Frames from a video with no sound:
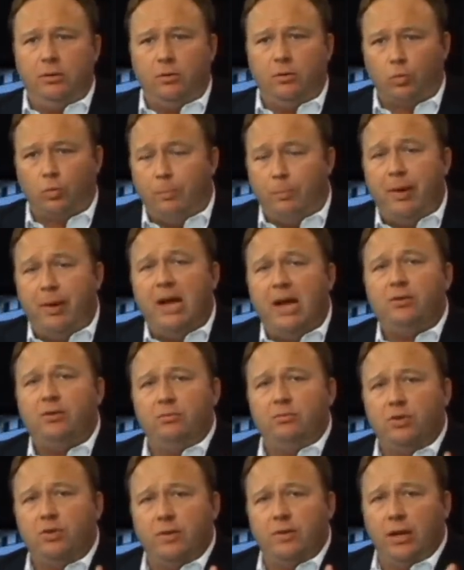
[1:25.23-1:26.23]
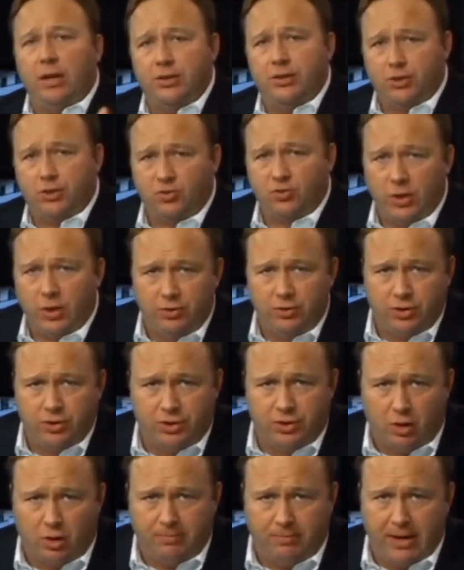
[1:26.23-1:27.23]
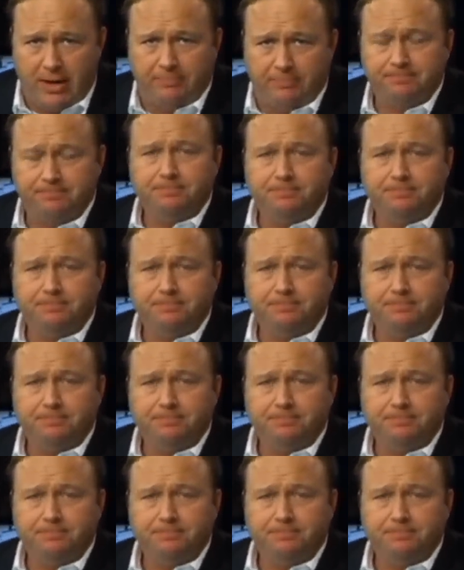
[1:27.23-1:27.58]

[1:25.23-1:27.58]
repeat to the listeners what you just told me.